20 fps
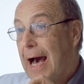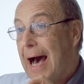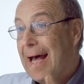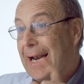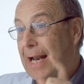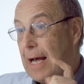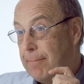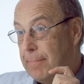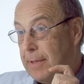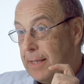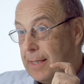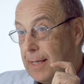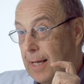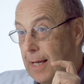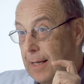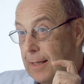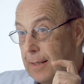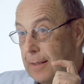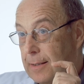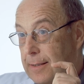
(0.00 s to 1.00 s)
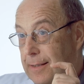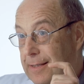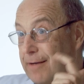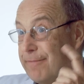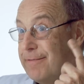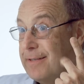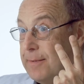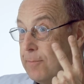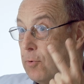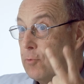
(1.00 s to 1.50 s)
that Arabica coffee,
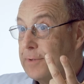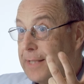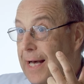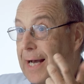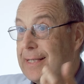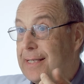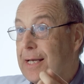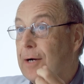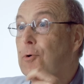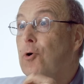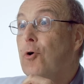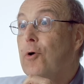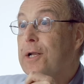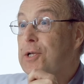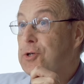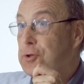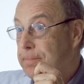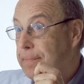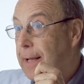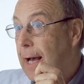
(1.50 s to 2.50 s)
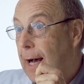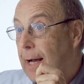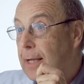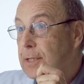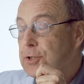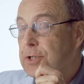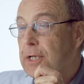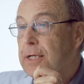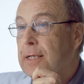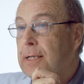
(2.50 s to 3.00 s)
the one we like, grown in the